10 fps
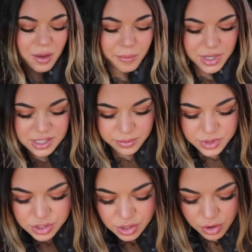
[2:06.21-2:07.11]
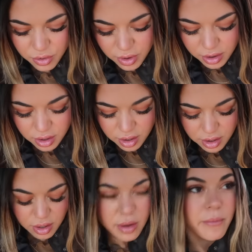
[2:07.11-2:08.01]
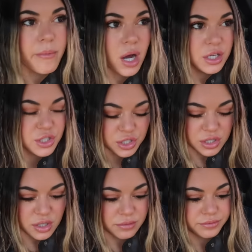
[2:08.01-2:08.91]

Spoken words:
Miss him so much.